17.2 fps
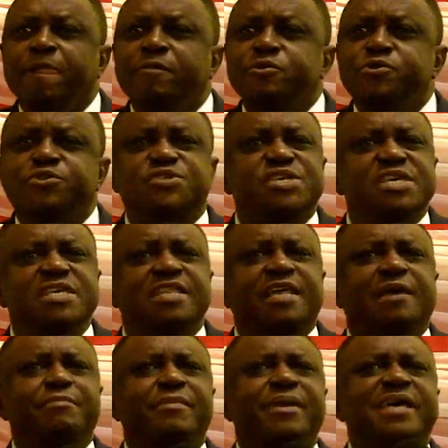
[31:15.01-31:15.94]
You see
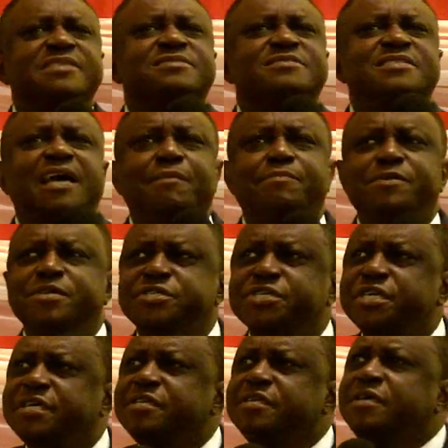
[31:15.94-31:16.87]
them
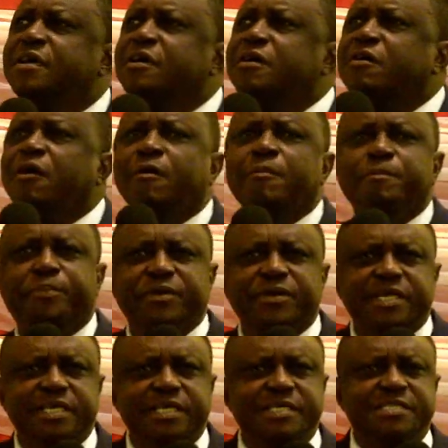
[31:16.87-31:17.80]
establishing
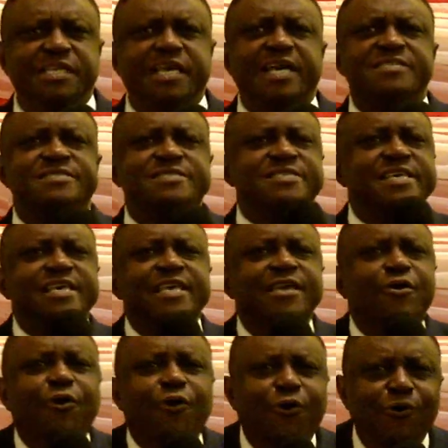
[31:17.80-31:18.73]
companies. They are
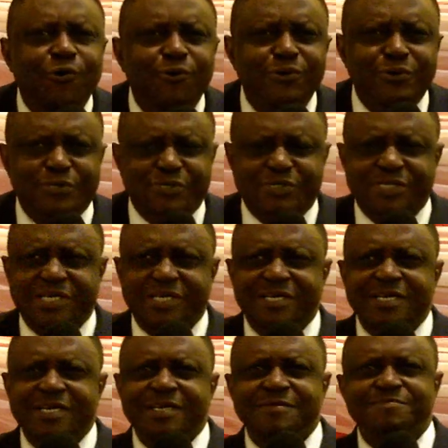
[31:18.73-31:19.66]
CEOs.
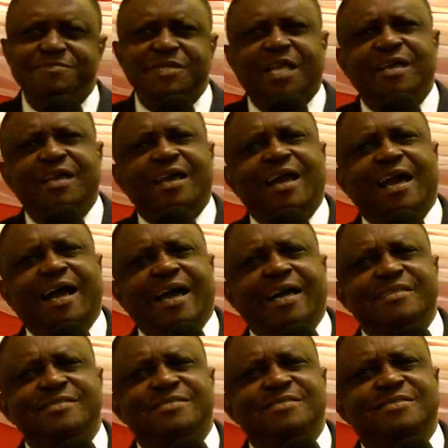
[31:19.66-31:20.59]

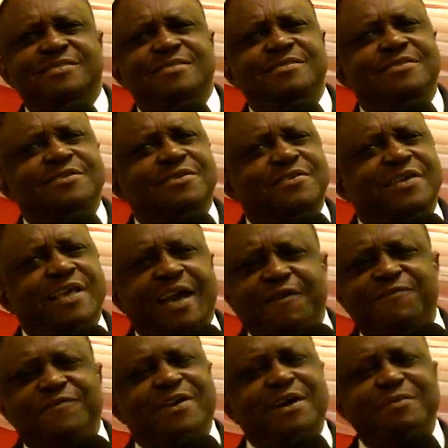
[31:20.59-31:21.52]

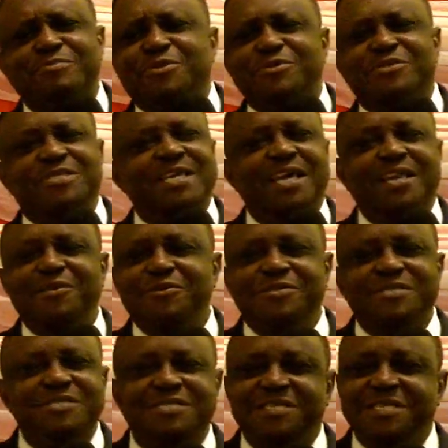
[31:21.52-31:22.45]
I've come to tell you
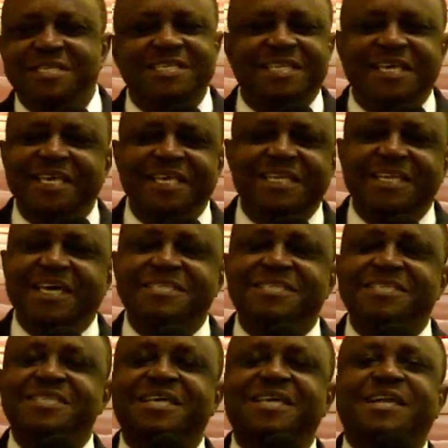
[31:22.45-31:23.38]
today
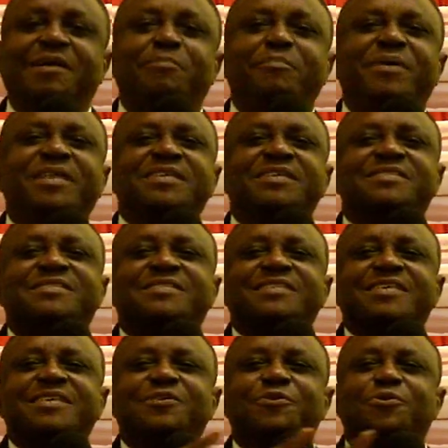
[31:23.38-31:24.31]
that there are many
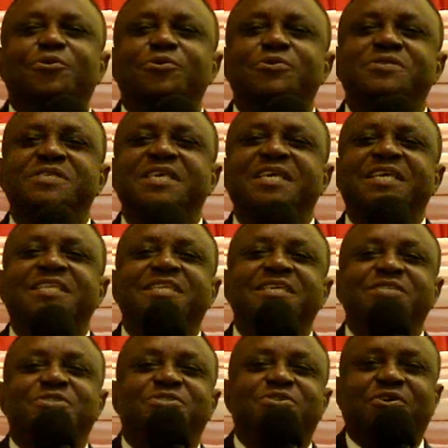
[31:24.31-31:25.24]
CEOs in
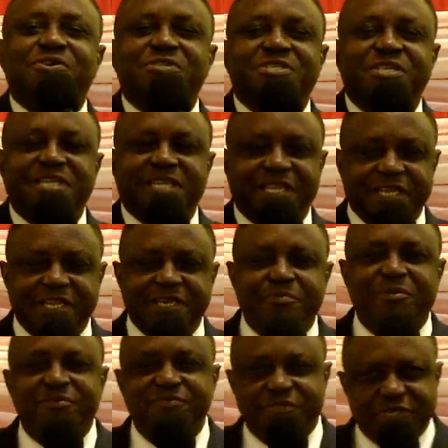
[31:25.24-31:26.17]
this church in the
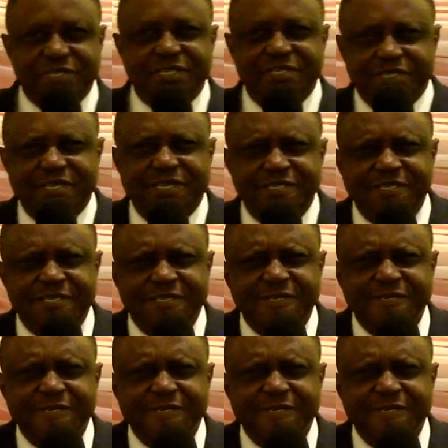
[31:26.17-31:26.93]
name of Jesus.